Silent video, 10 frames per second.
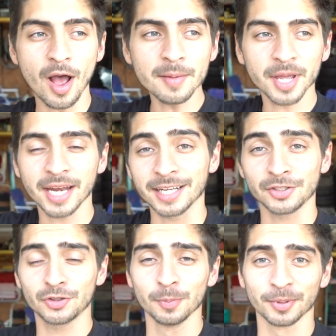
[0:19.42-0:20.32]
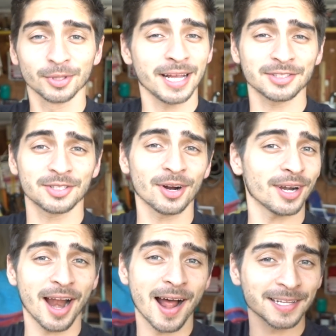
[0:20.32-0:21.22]
I'm getting a super late
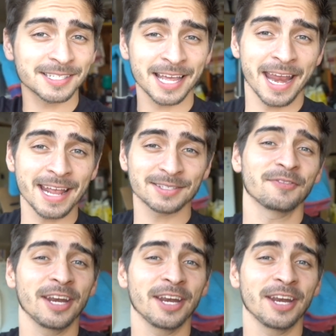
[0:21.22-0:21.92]
start on today's